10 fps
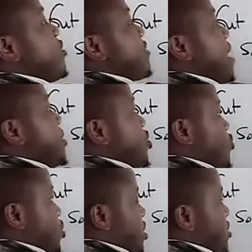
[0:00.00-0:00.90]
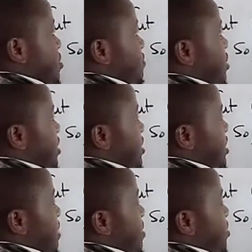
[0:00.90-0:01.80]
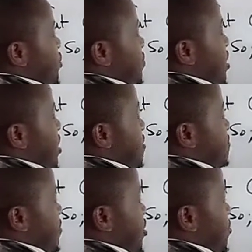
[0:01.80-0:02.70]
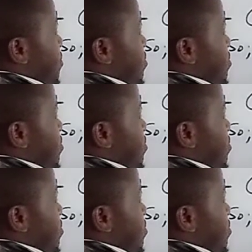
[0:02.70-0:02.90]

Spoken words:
of capital C, which is heat capacity, you can have Q.